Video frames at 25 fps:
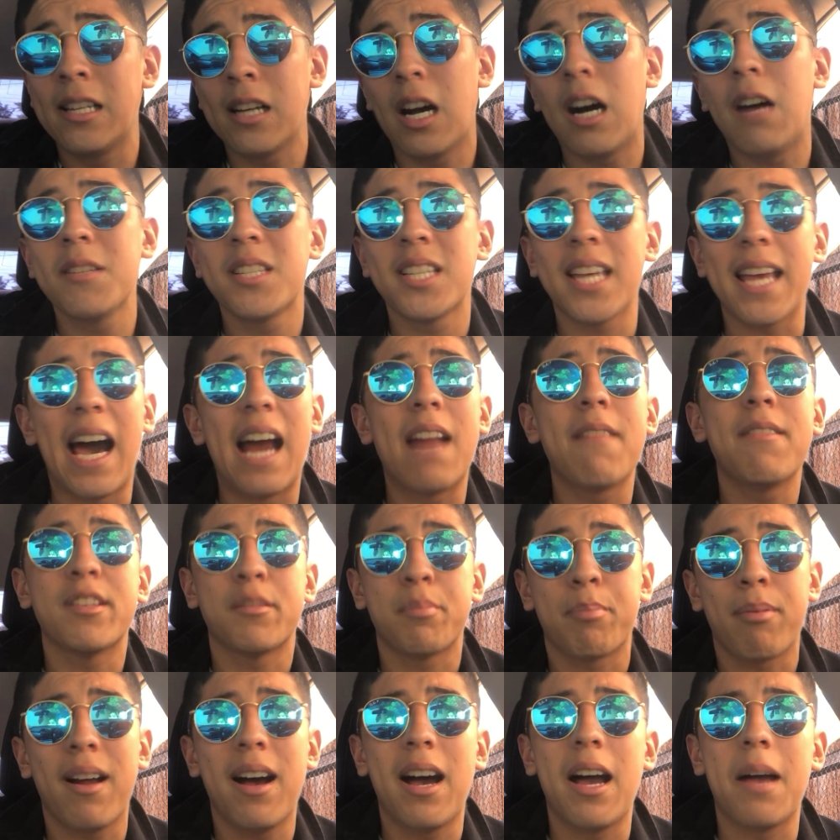obviously out of
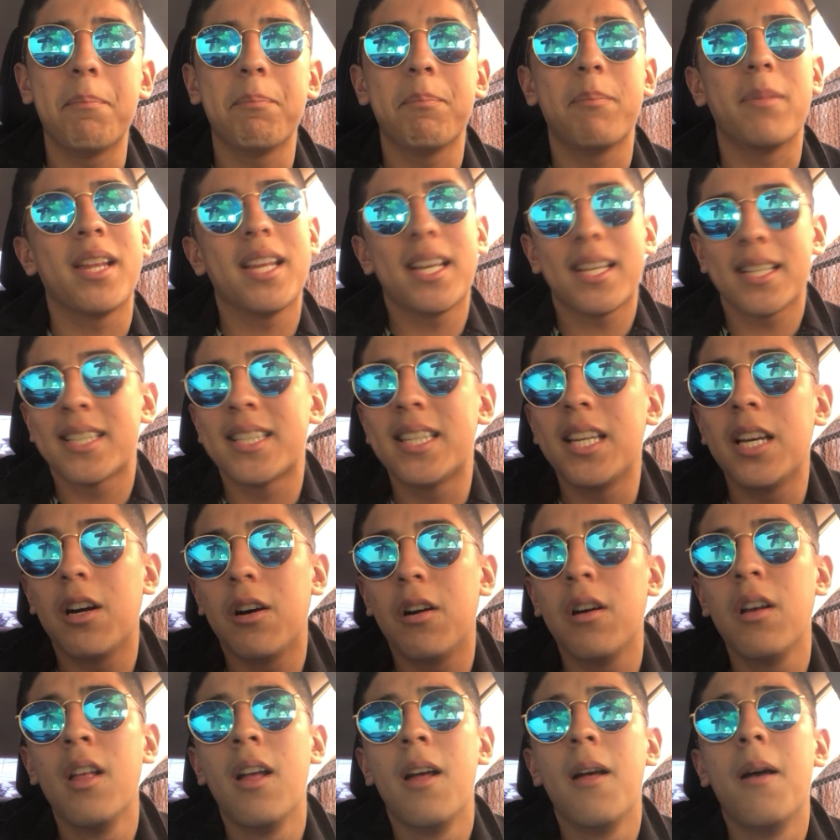his prime, but he could
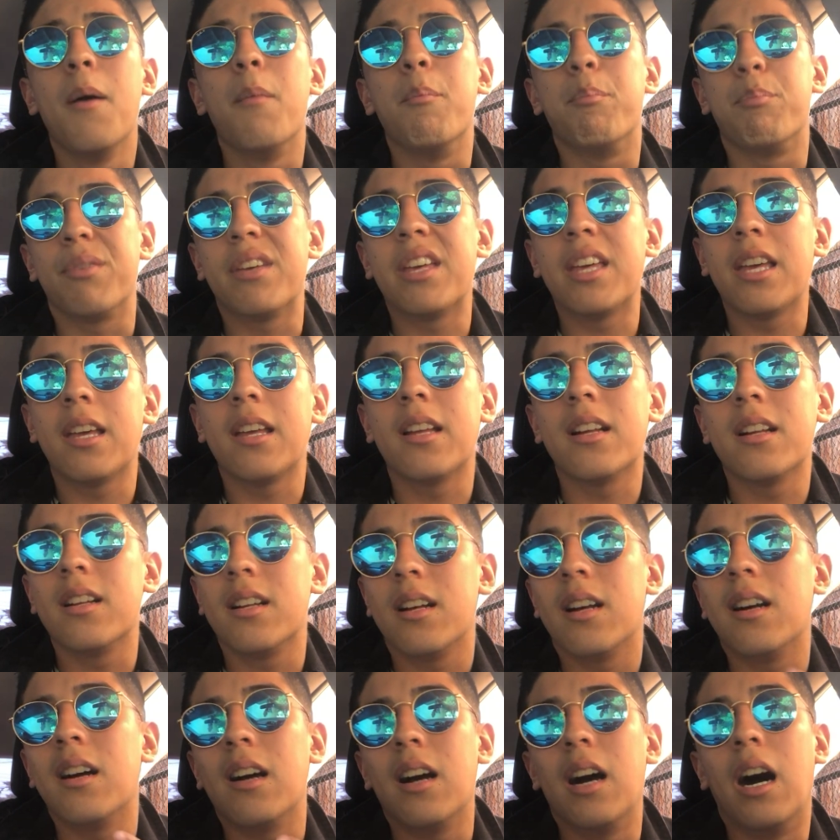still be
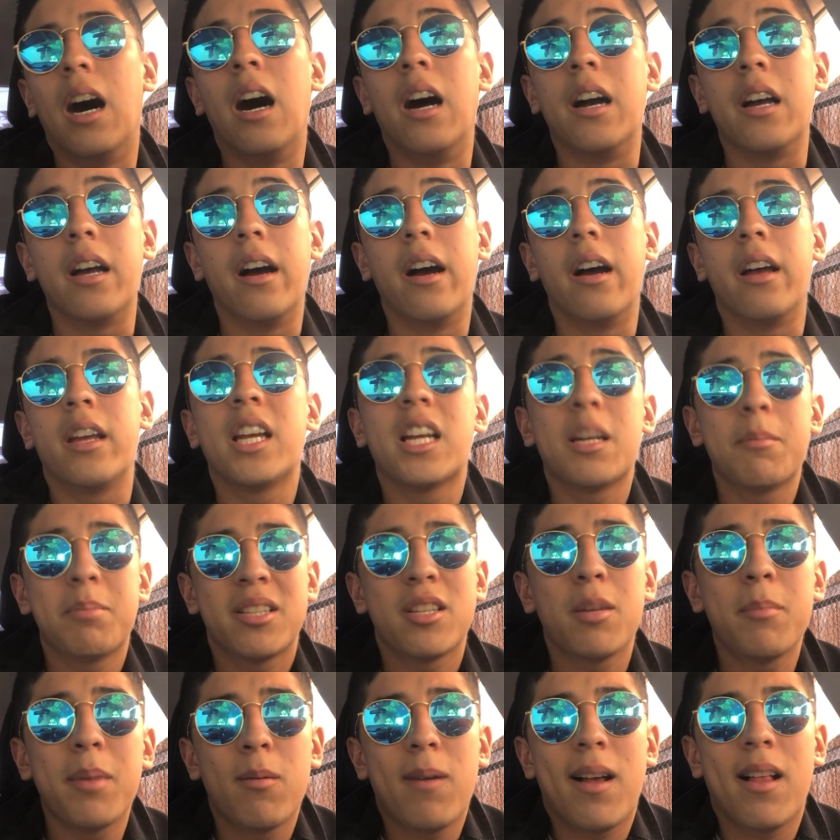
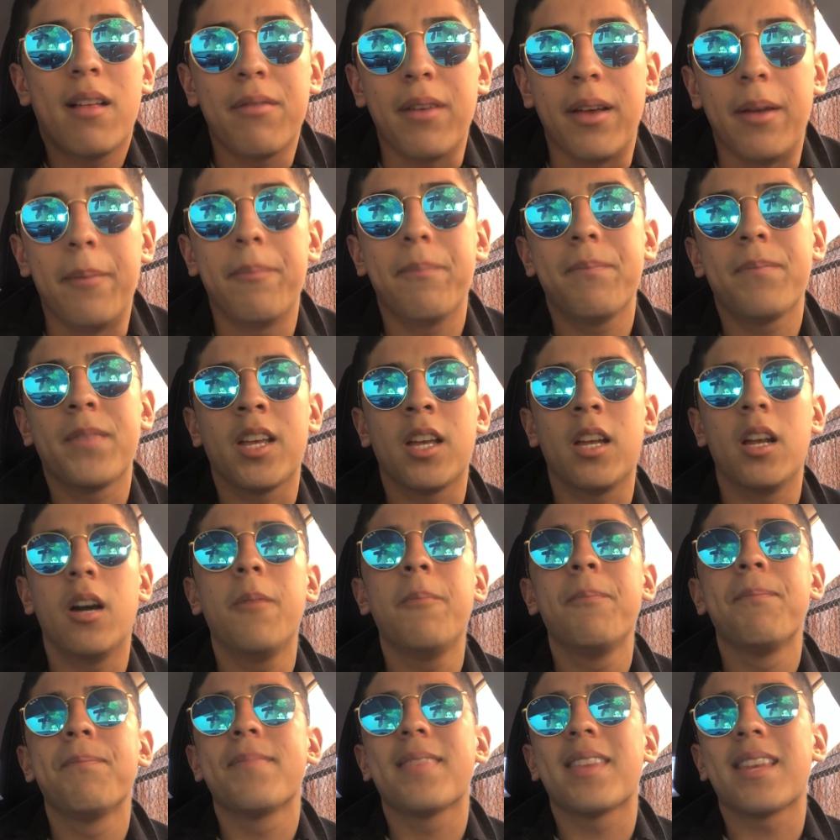relevant.
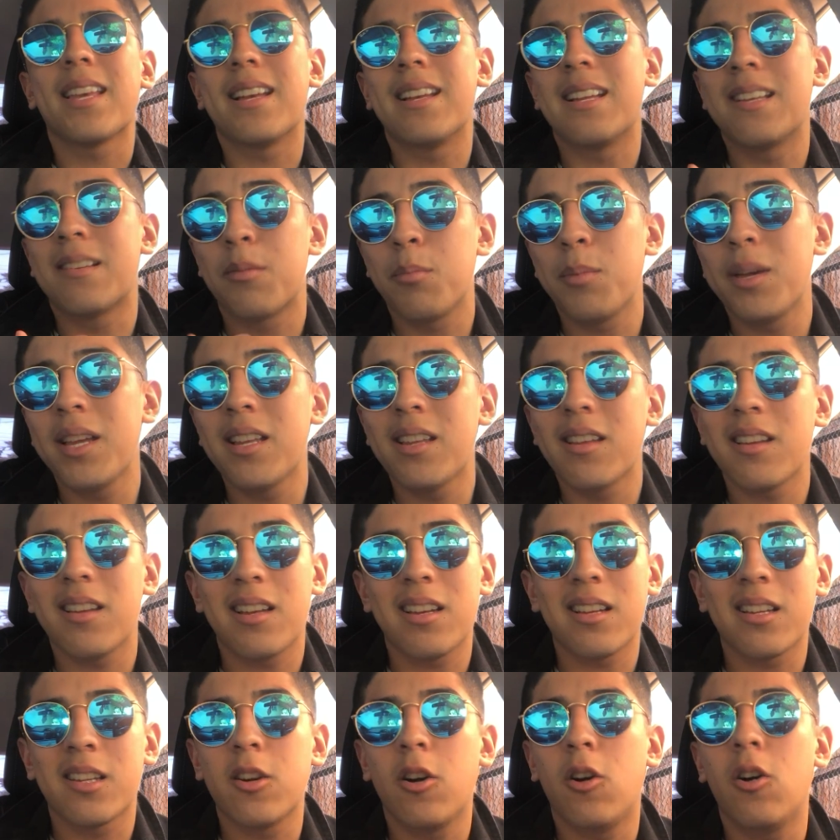To me,
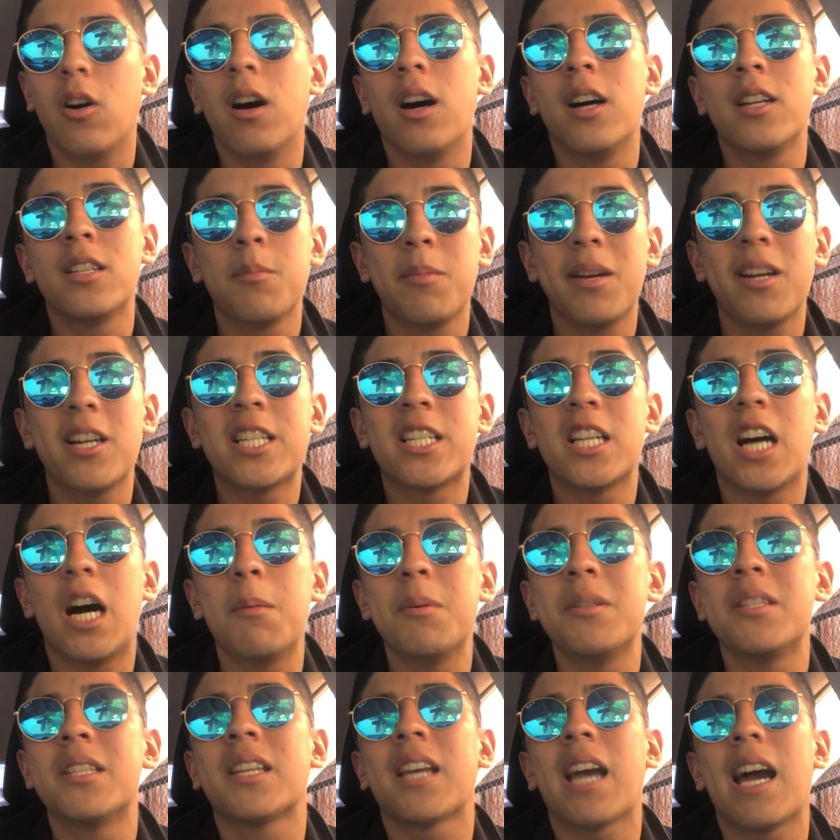Demaryius
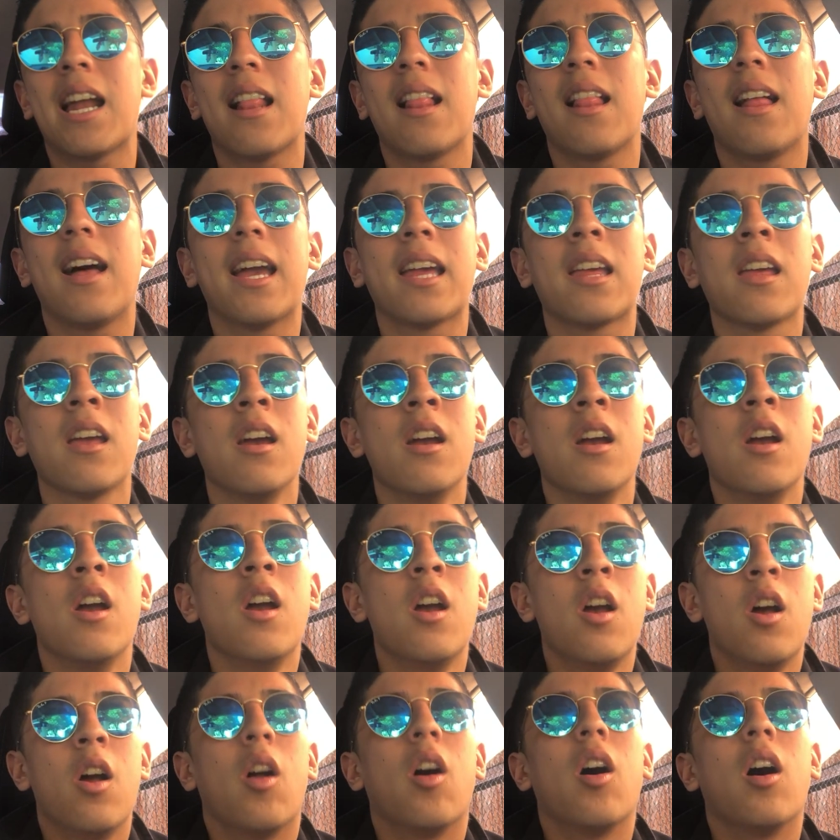Thomas is kind of like
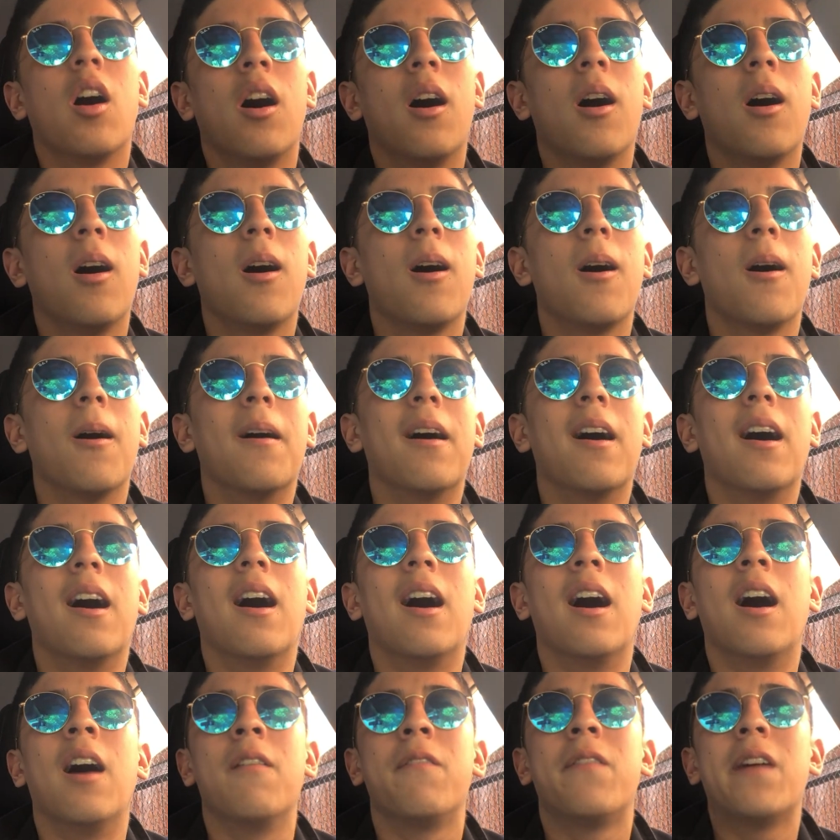
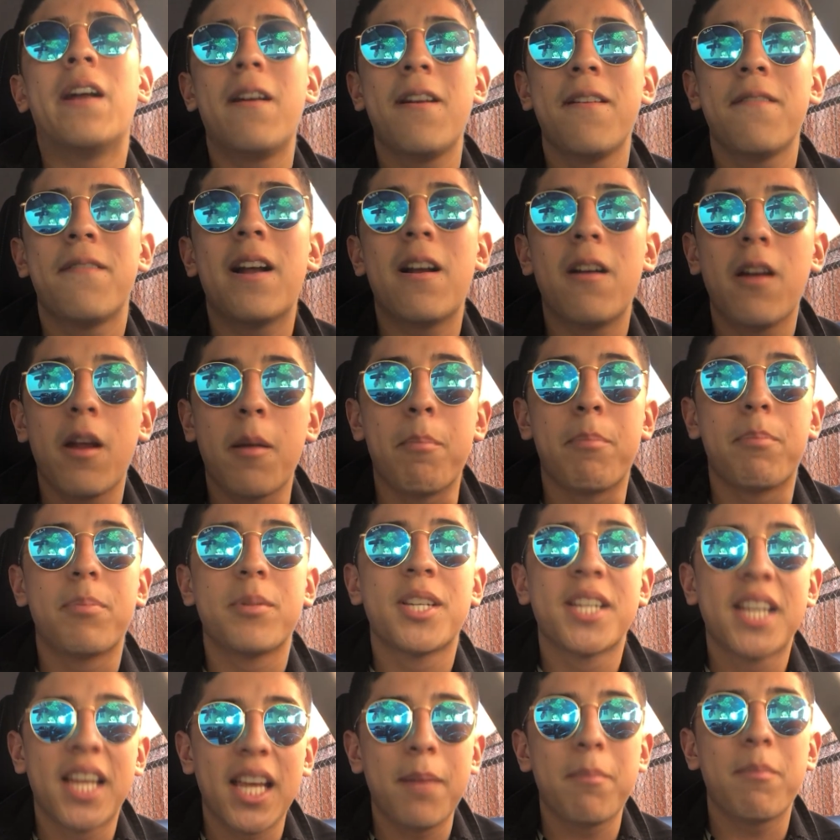a very, very
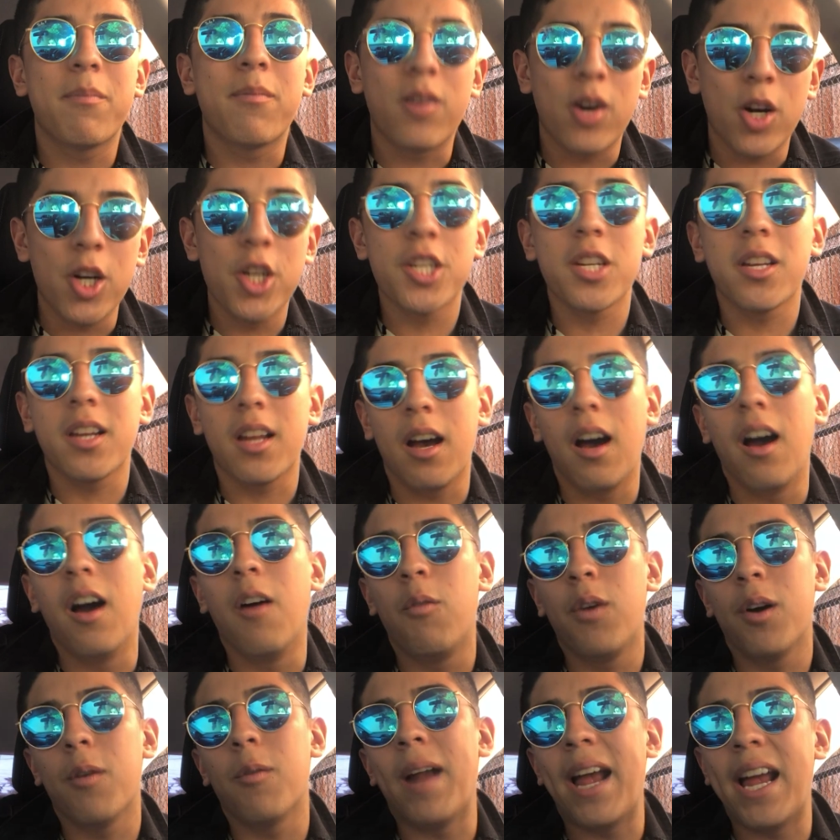cheap version
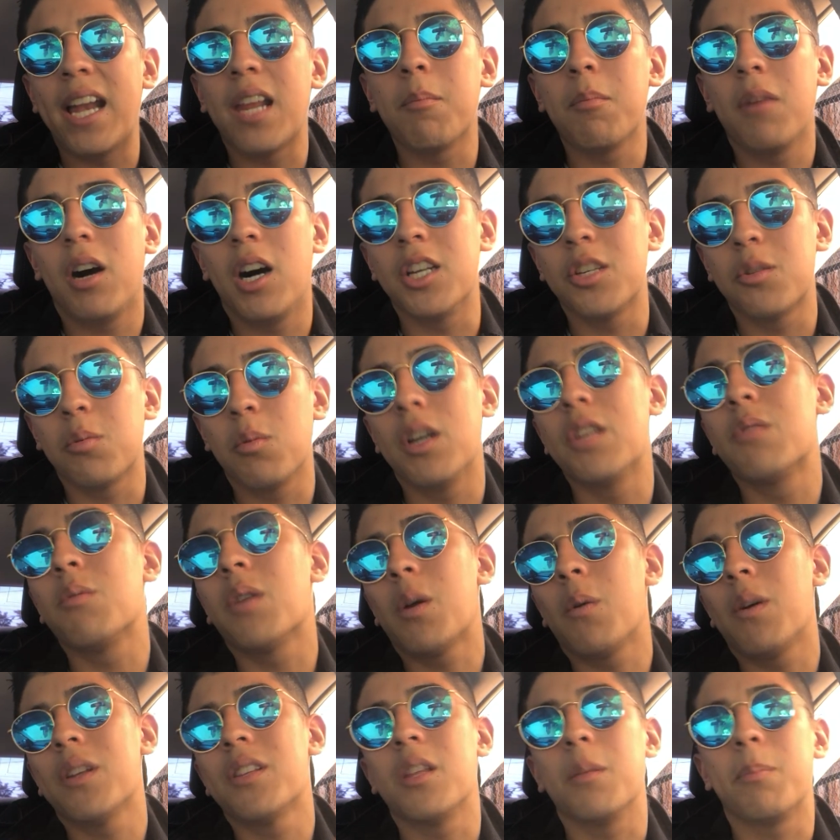of what Randy Moss was
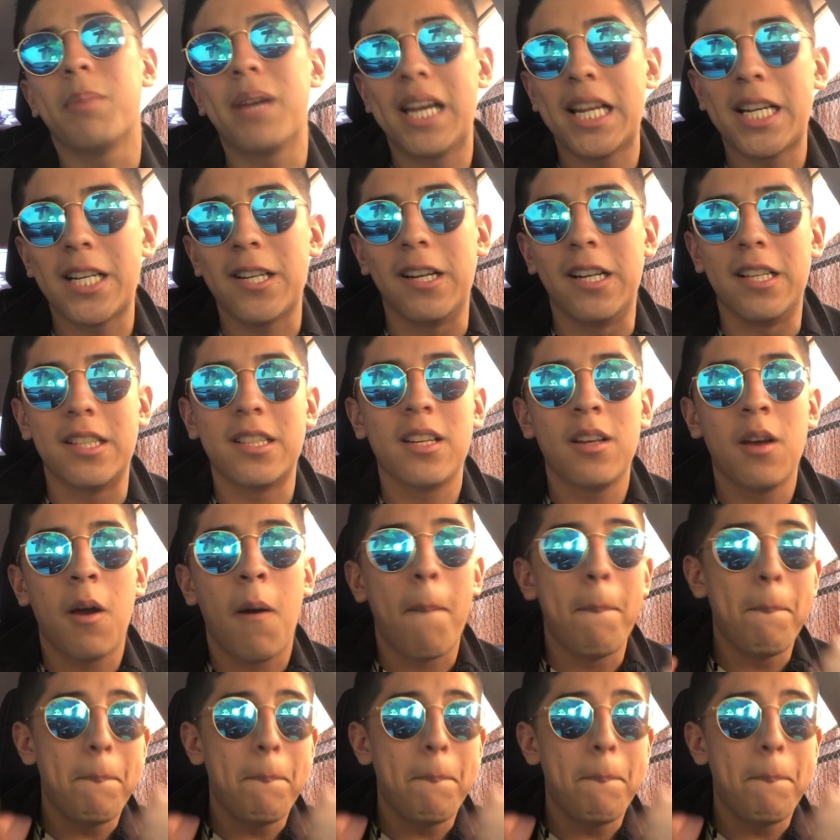when he went to the Patriots.